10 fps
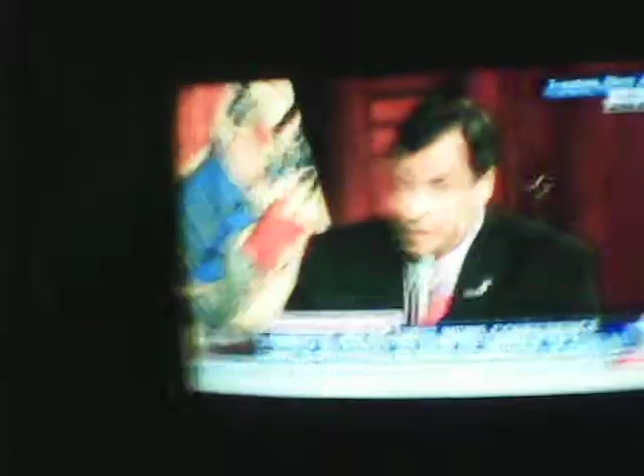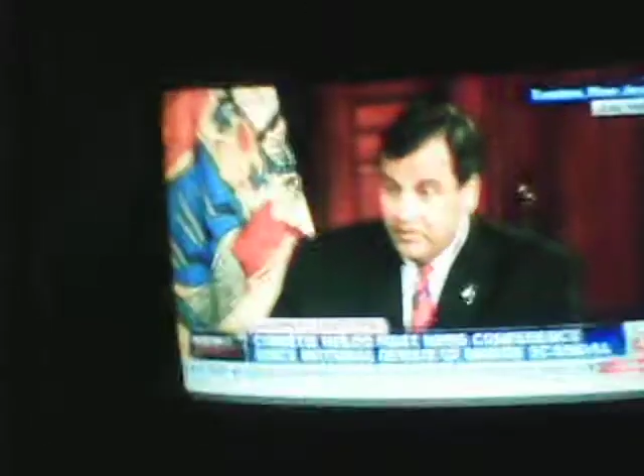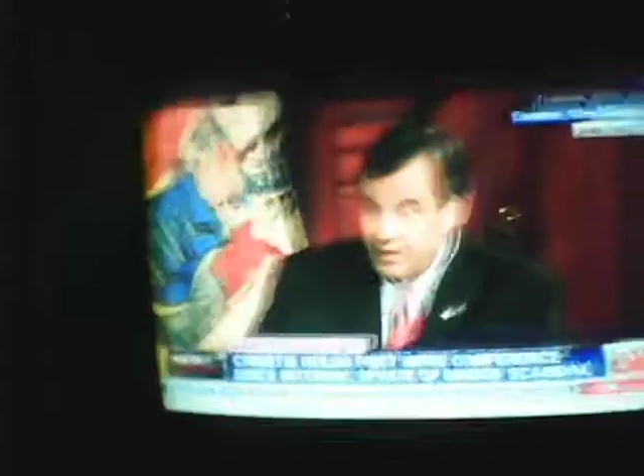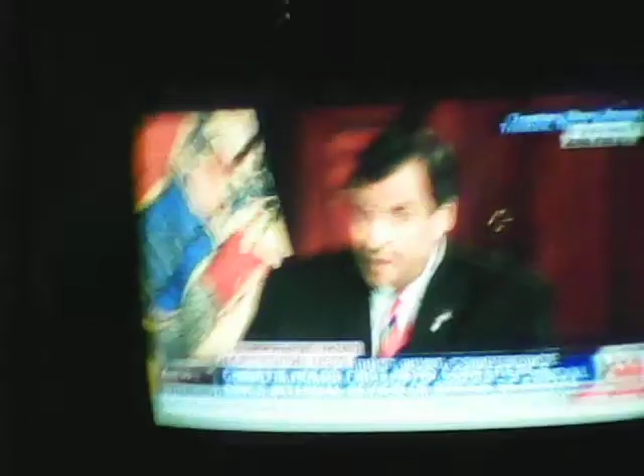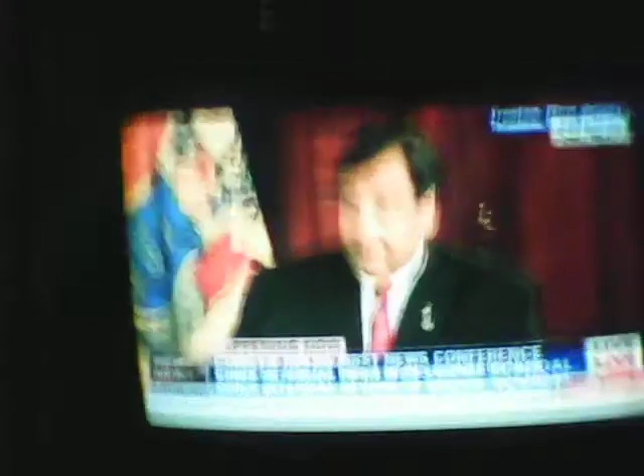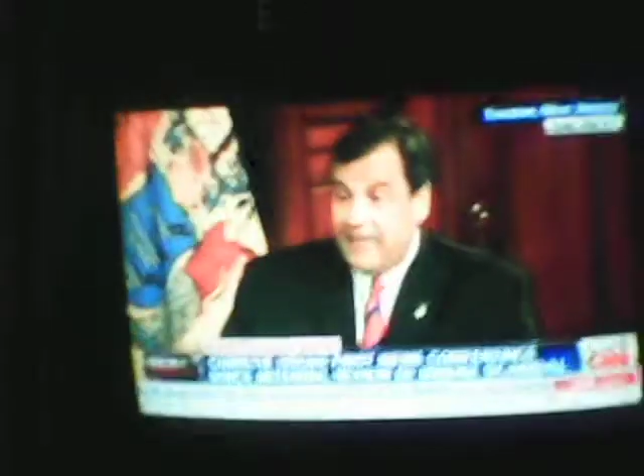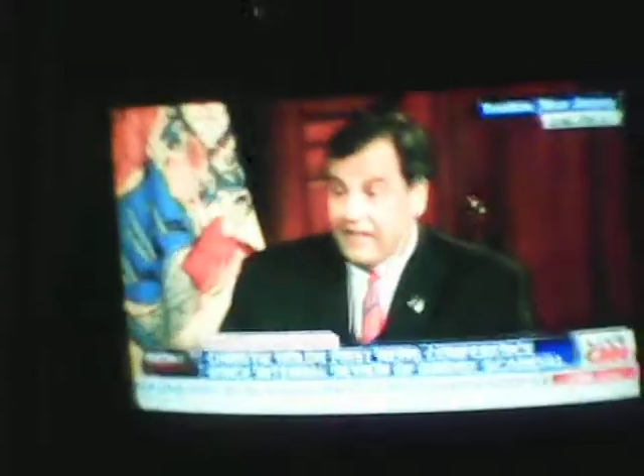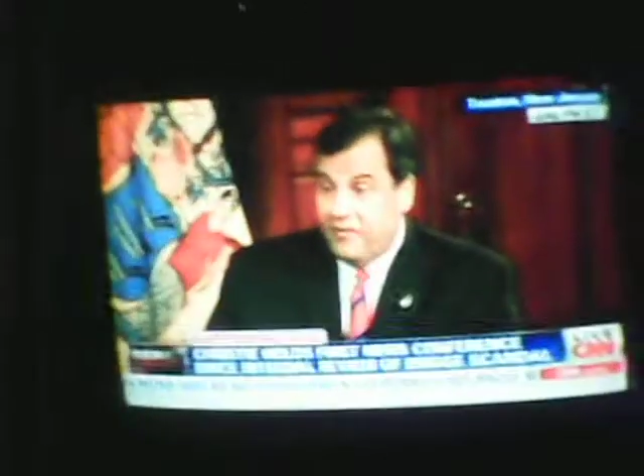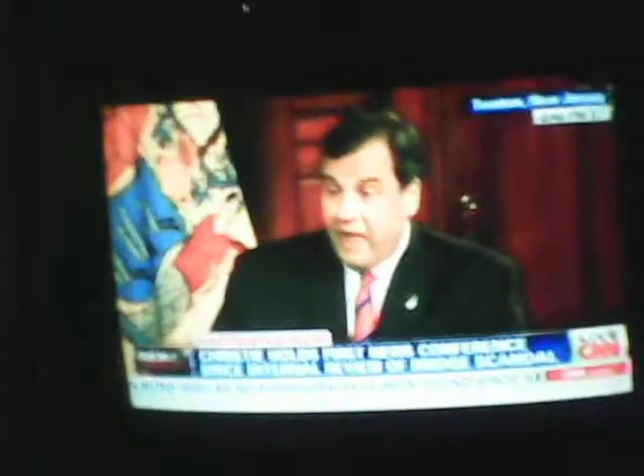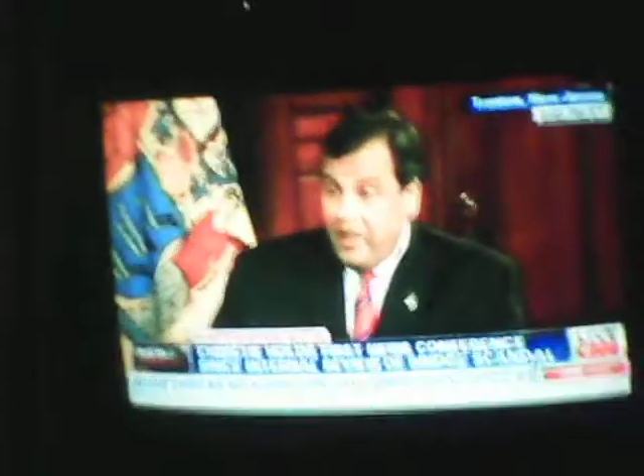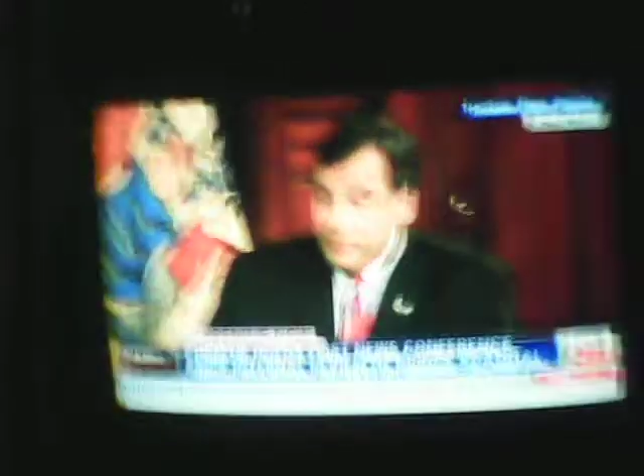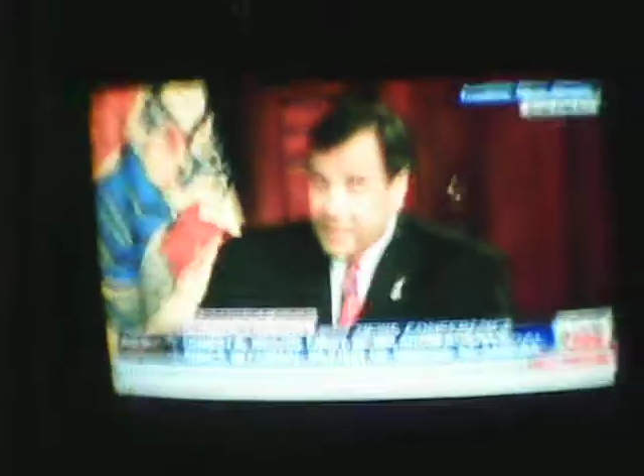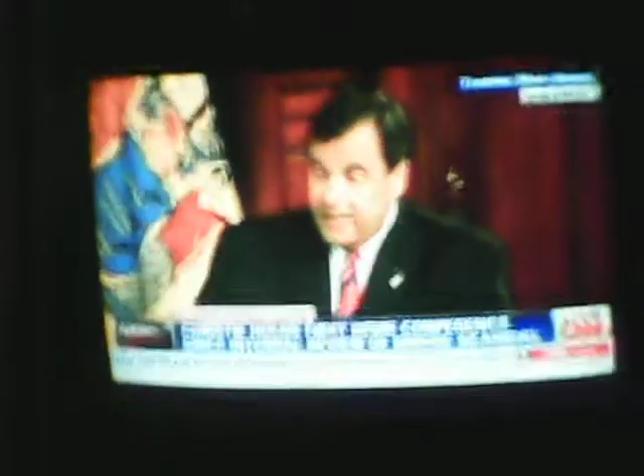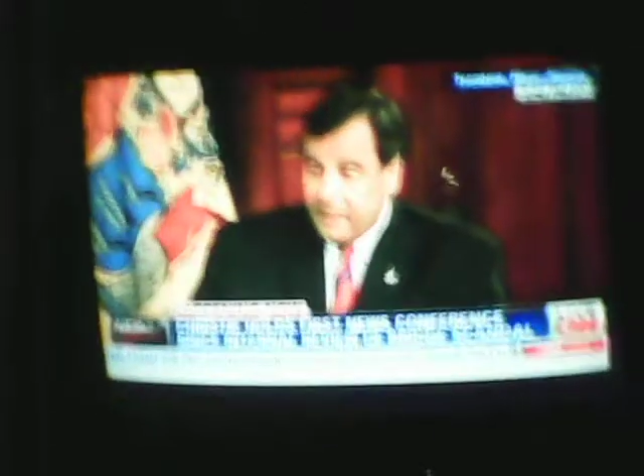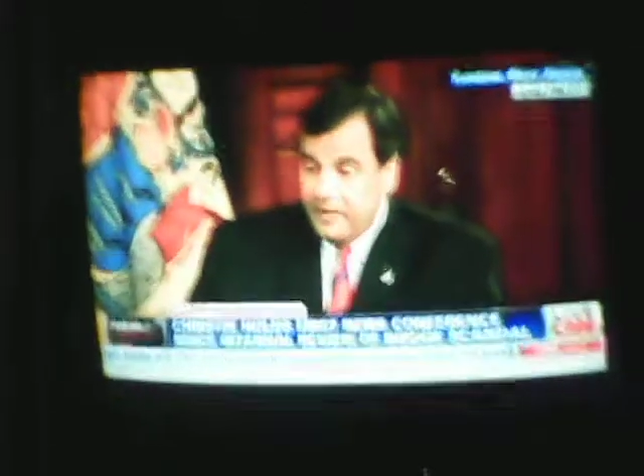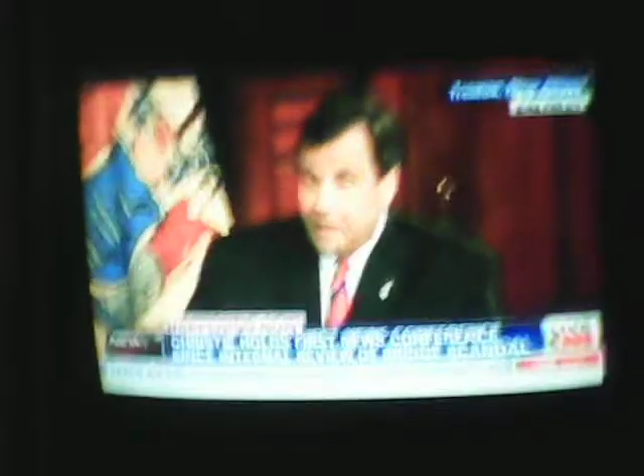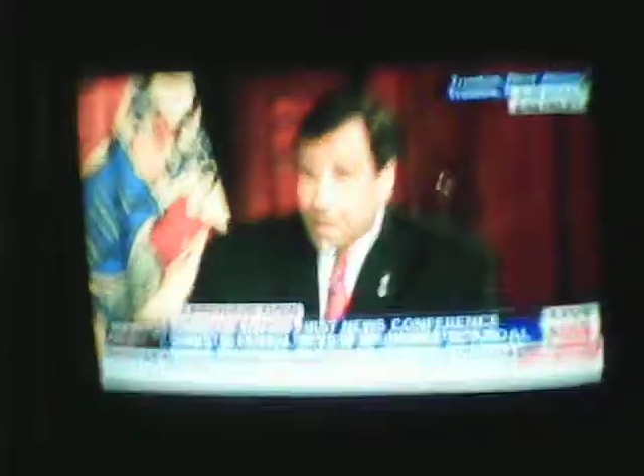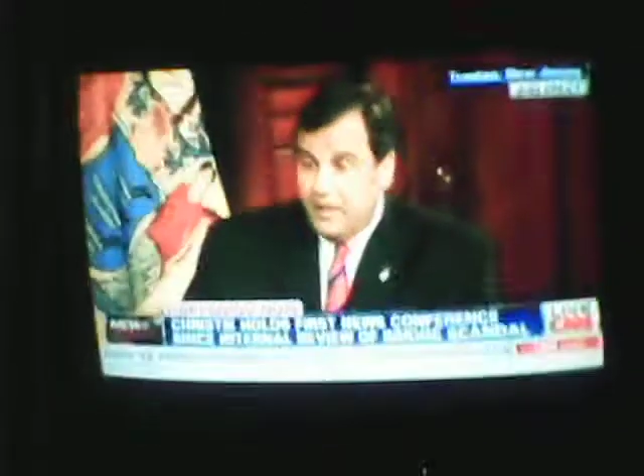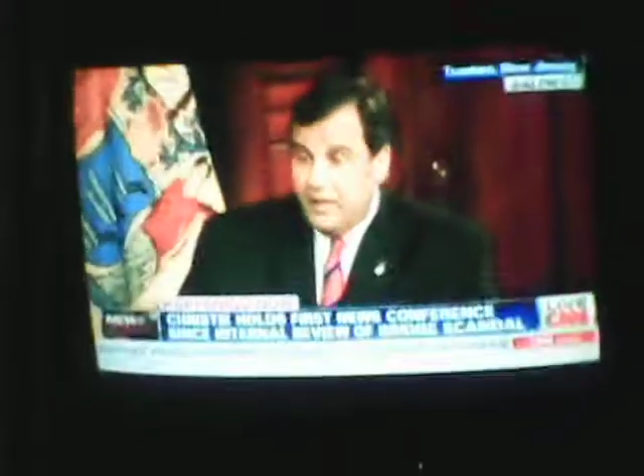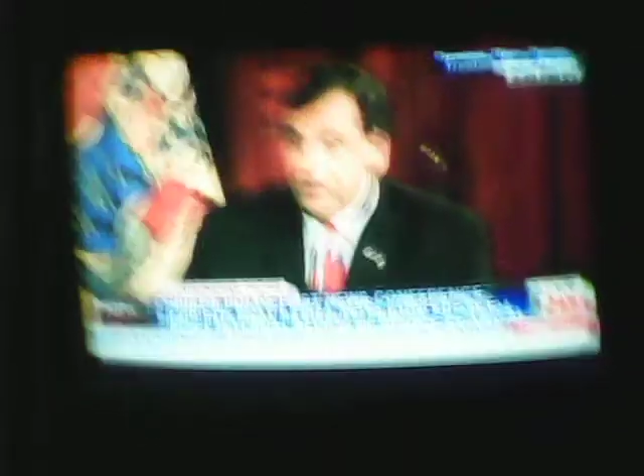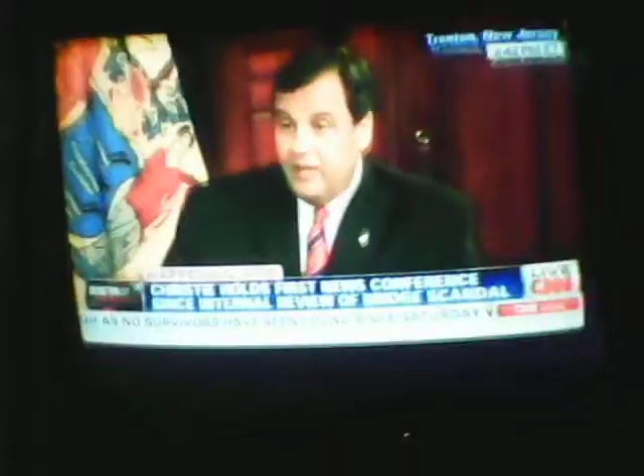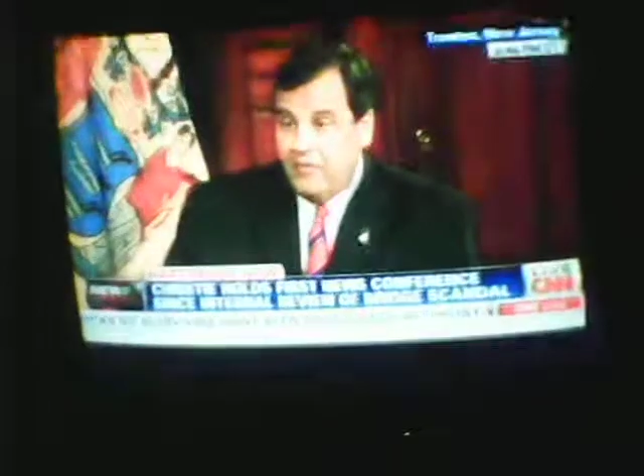if he had any involvement in it, if he